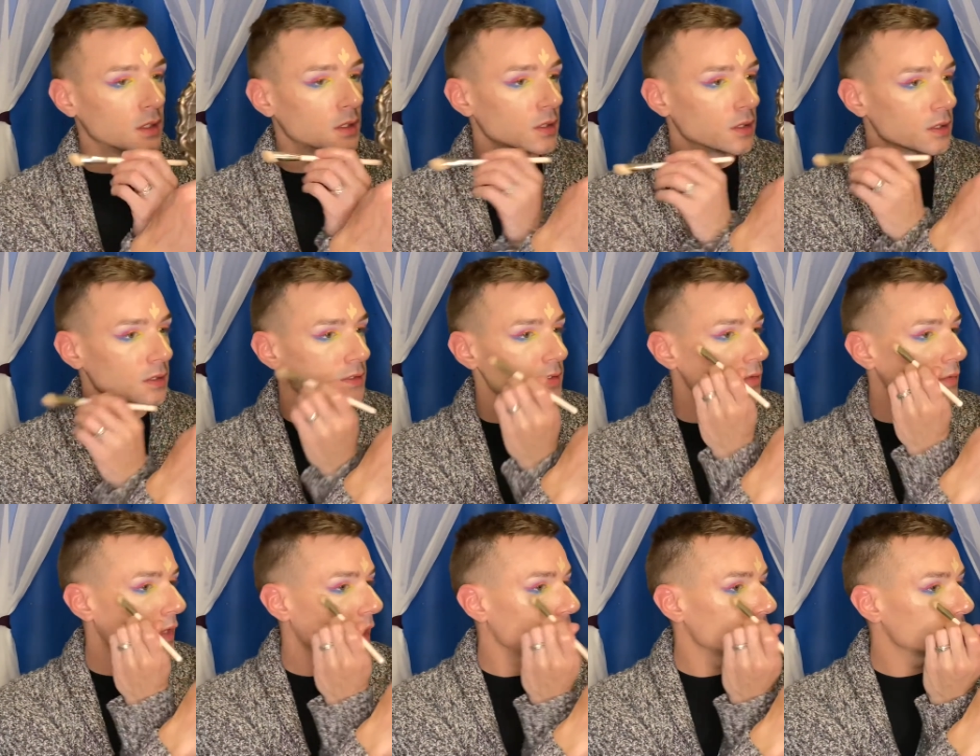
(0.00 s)
It's
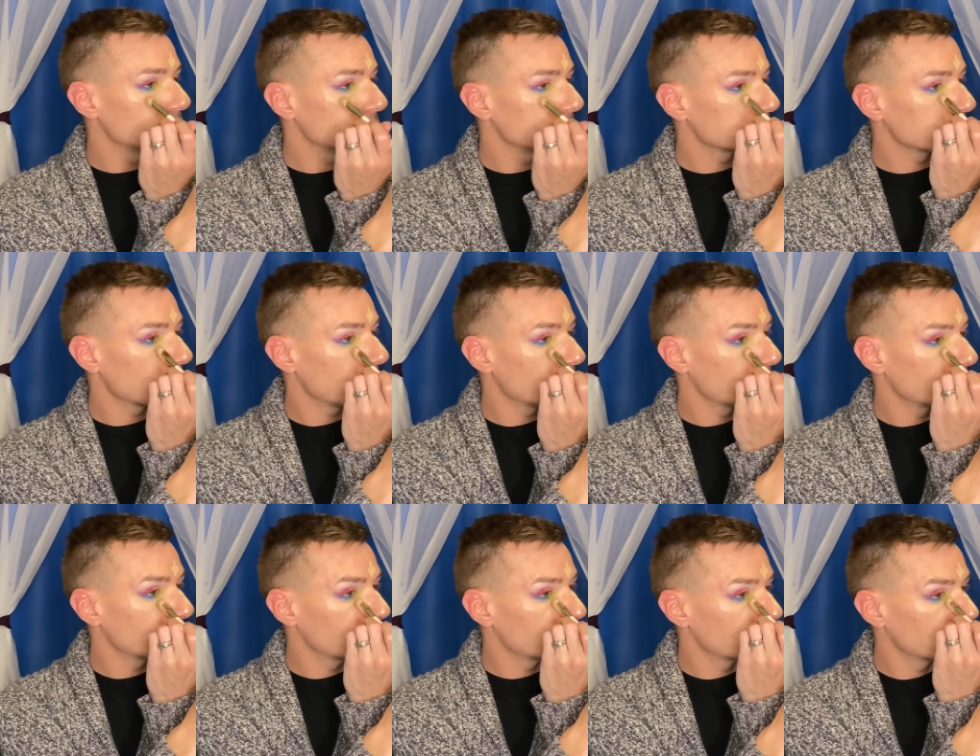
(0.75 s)
okay to be
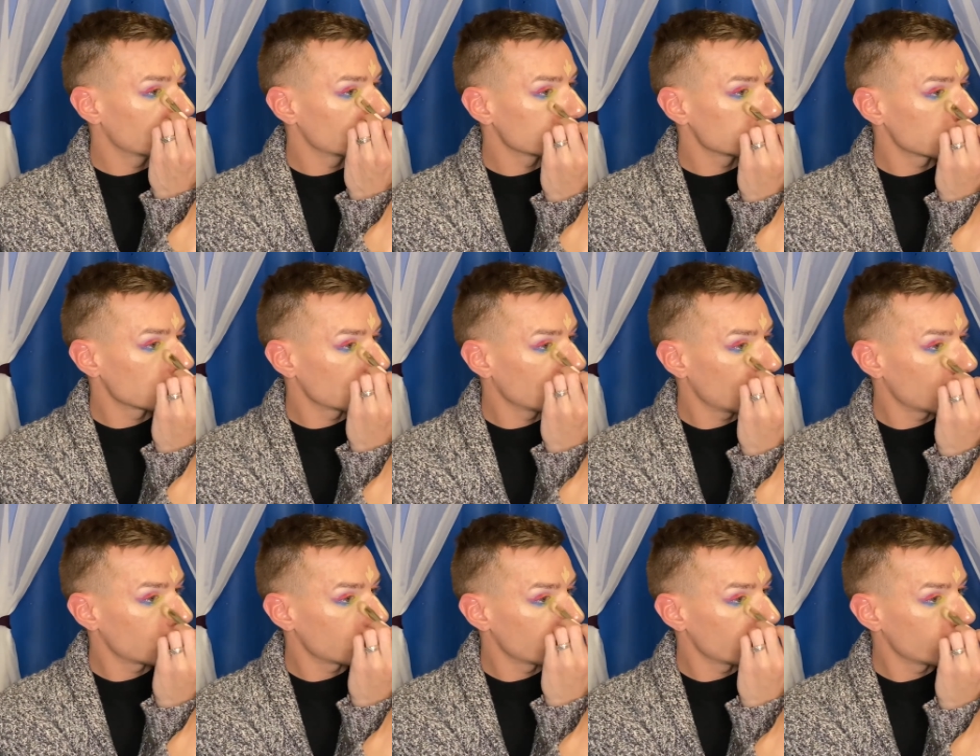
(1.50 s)
scared. It's okay to
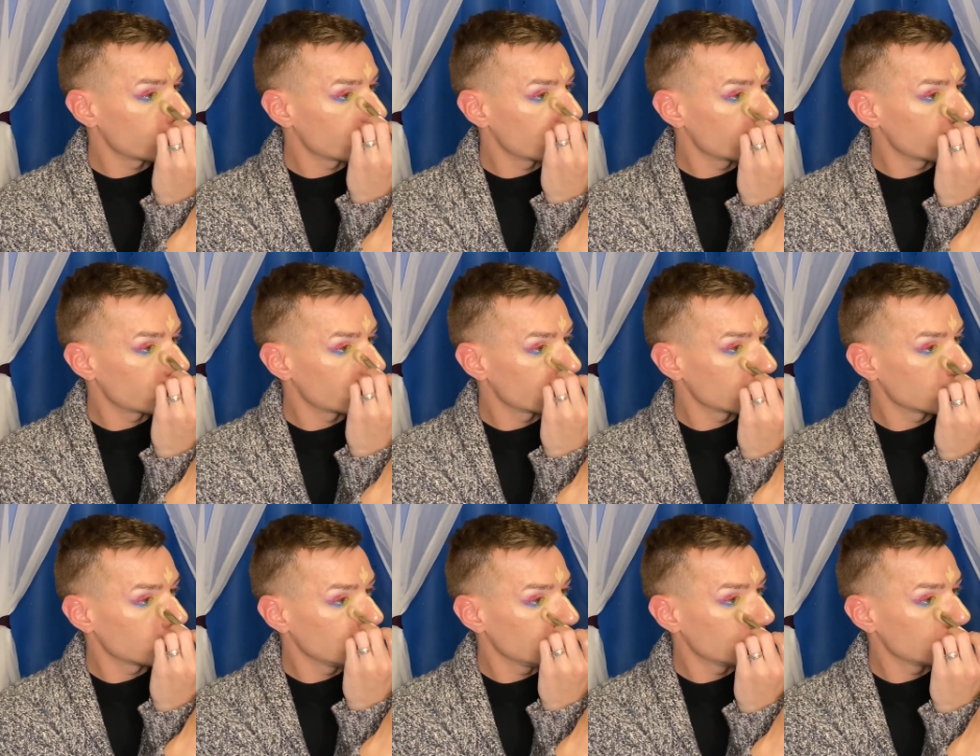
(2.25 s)
be
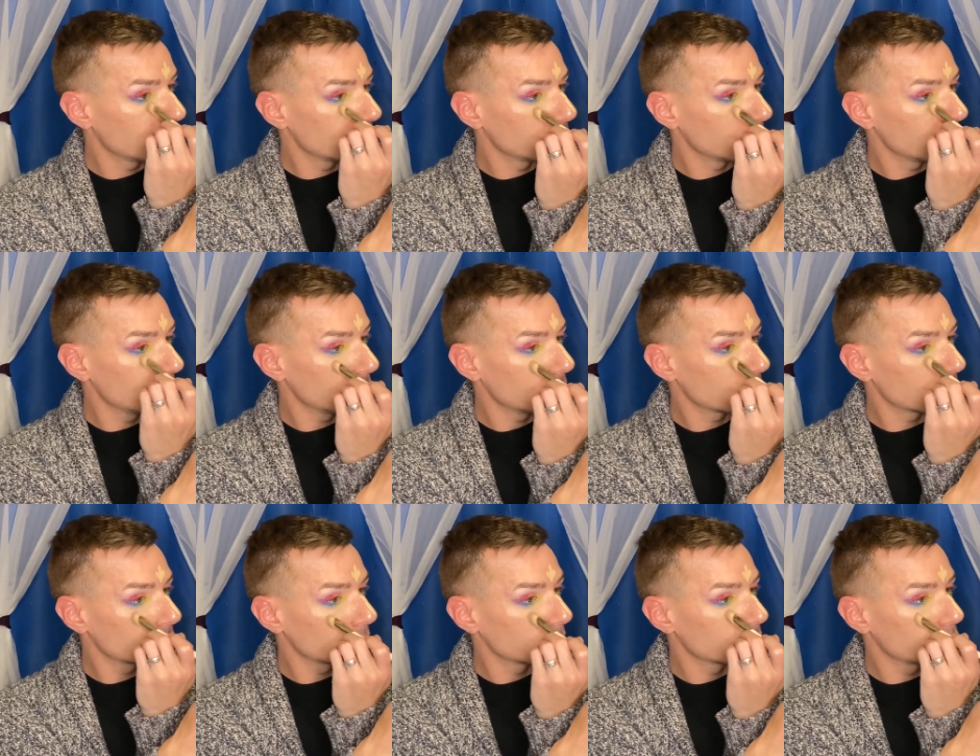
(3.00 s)
you know, like,
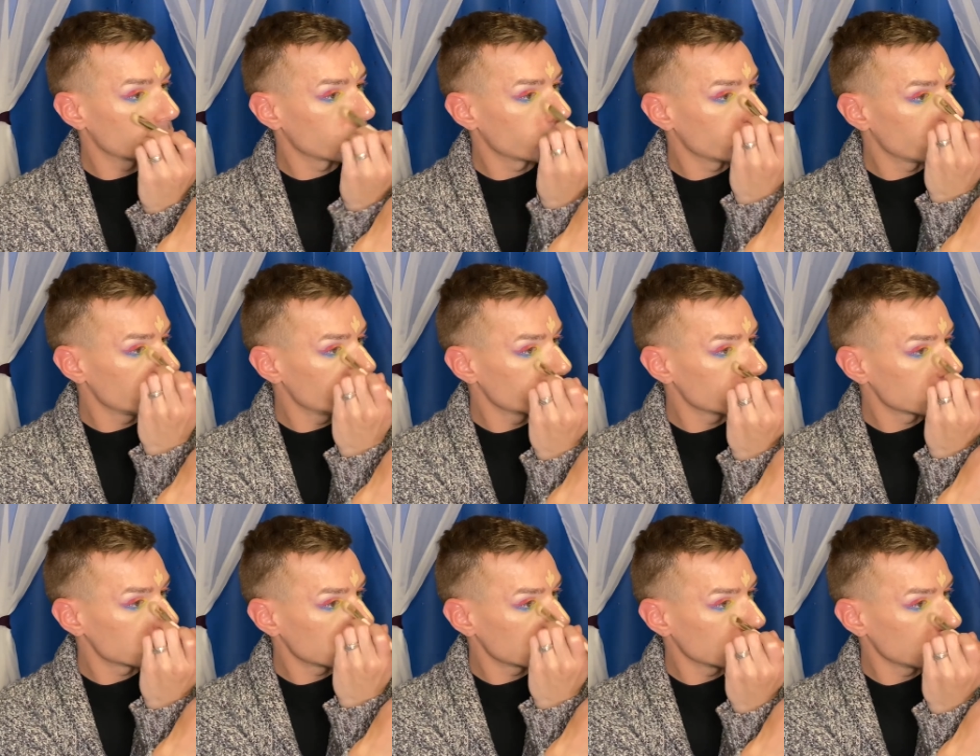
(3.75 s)
will people
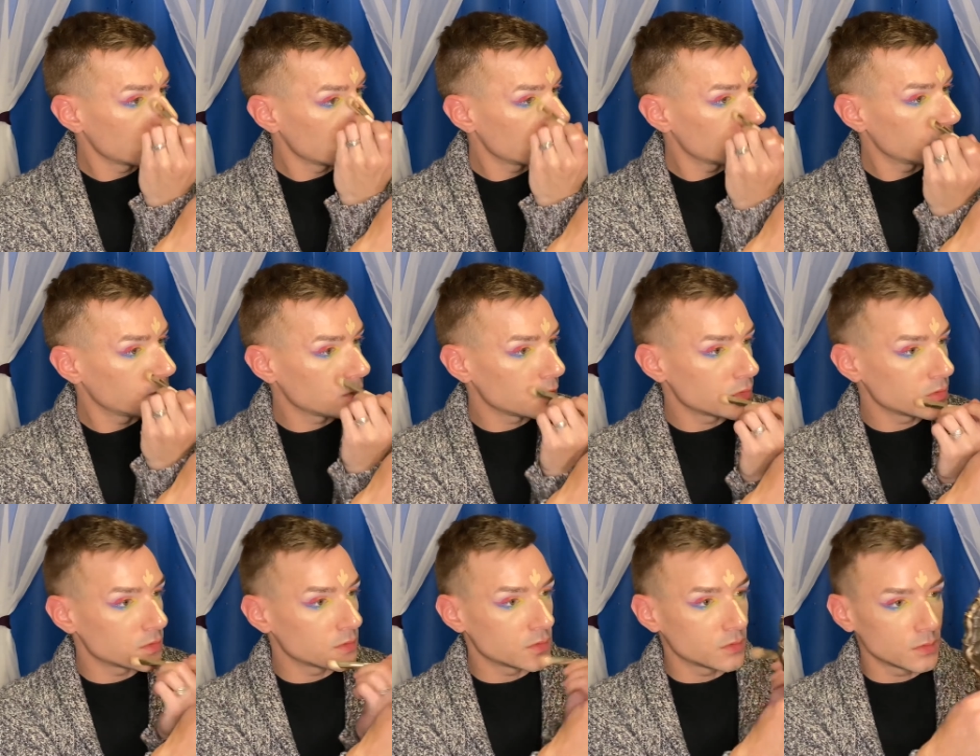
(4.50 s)
still love
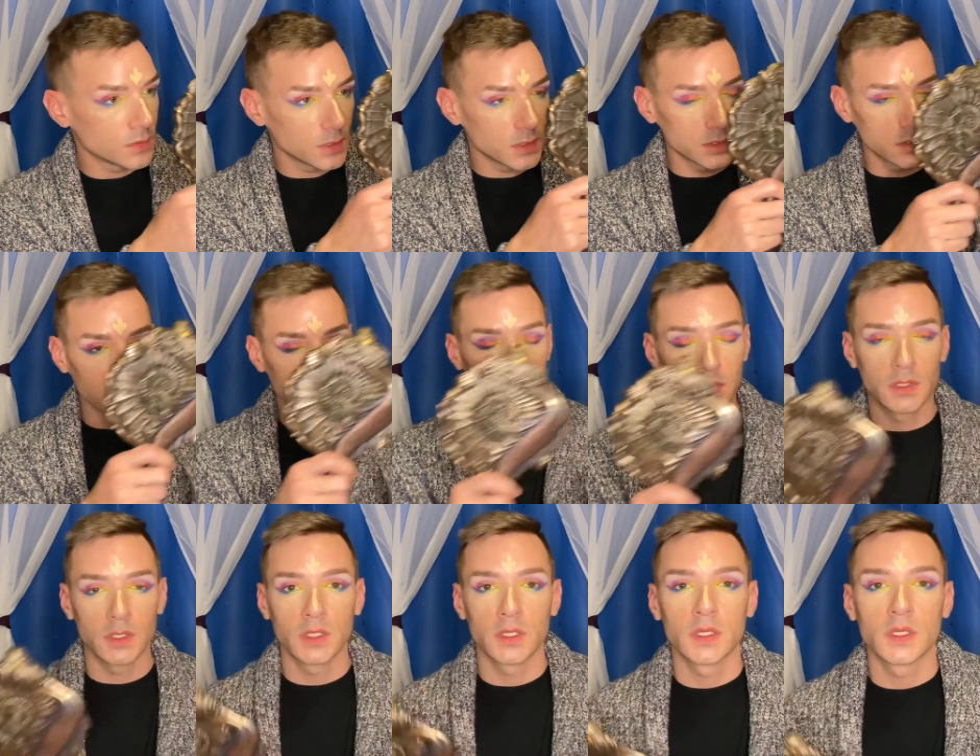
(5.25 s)
you and
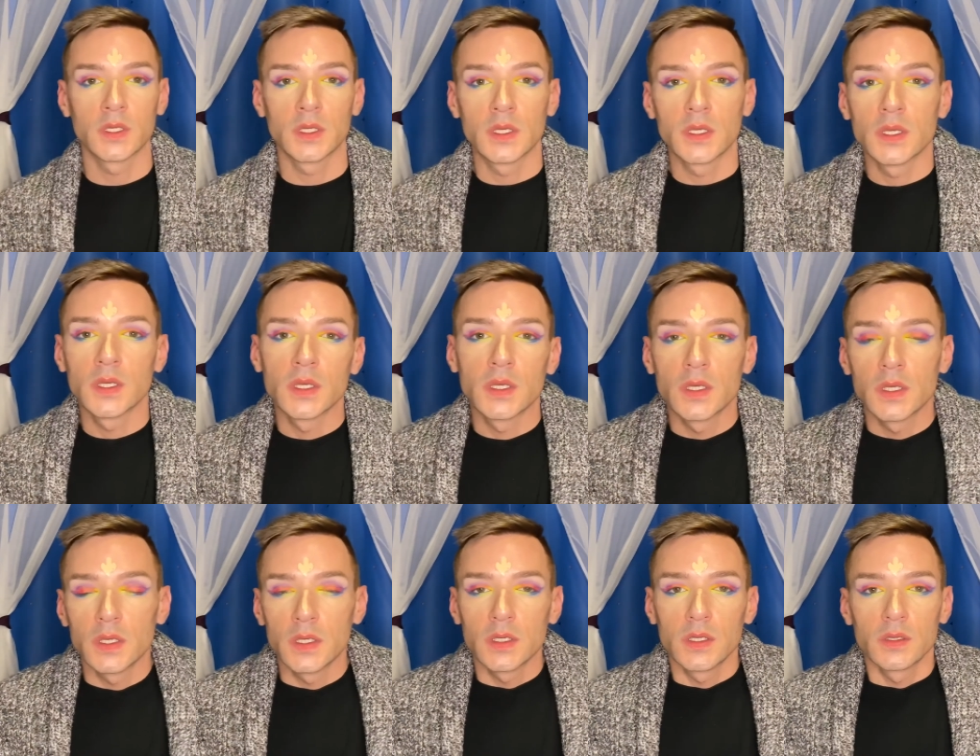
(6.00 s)

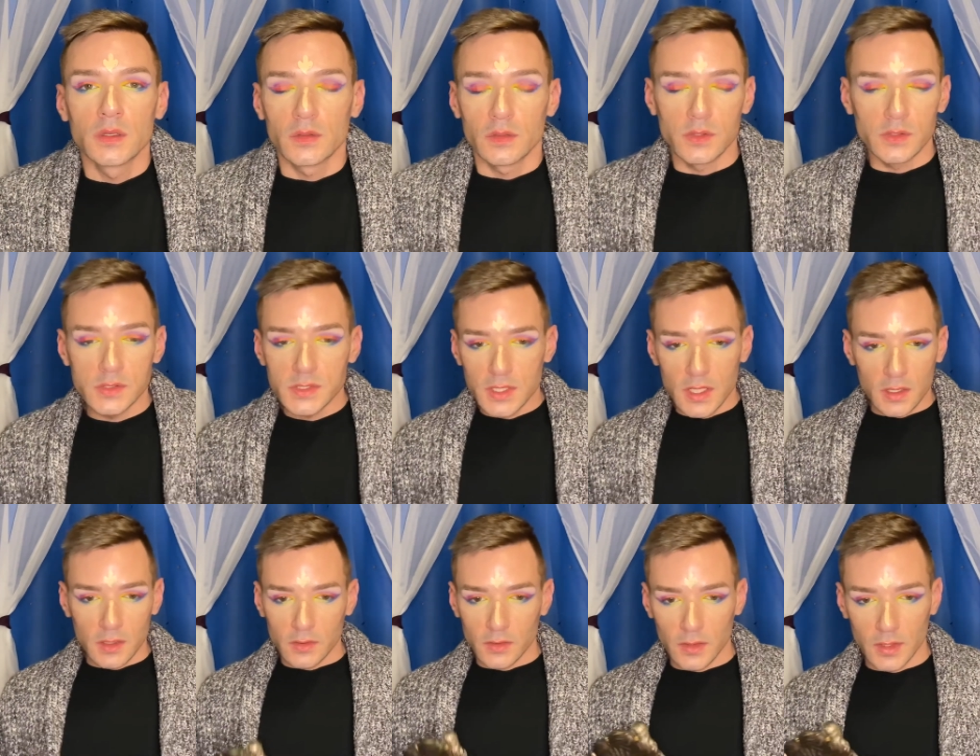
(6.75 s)
those kind of
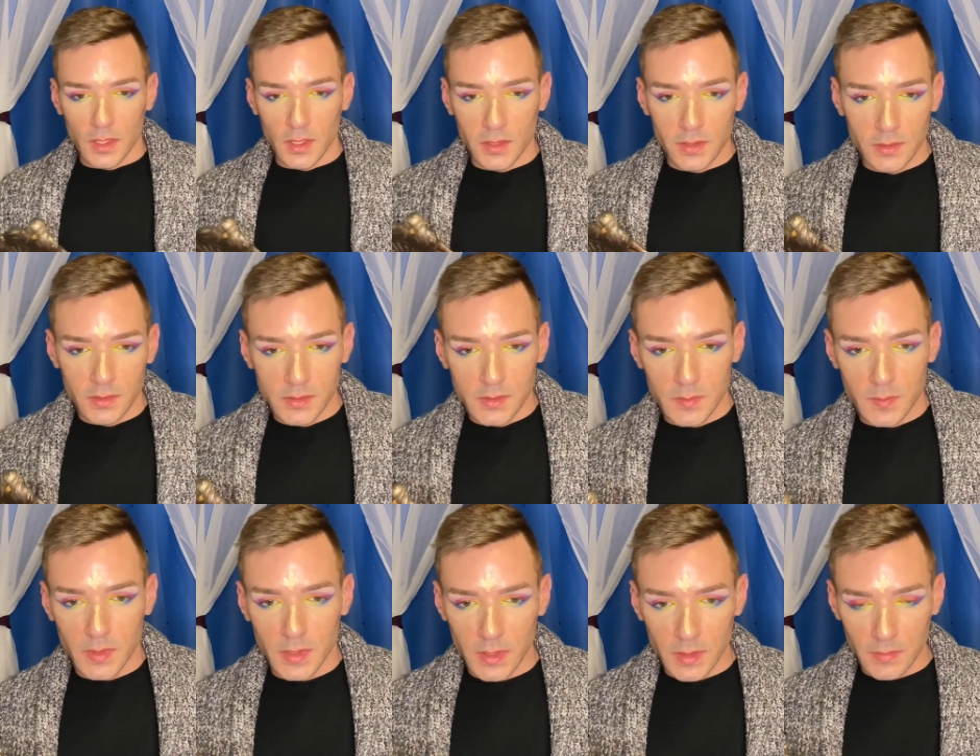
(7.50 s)
things,
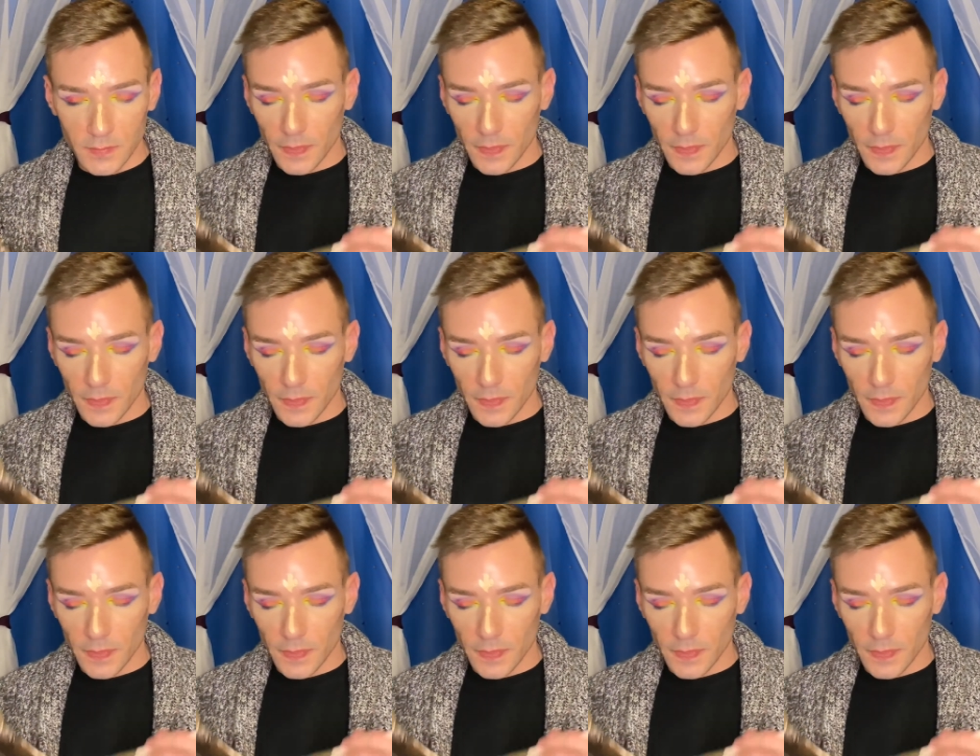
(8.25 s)
but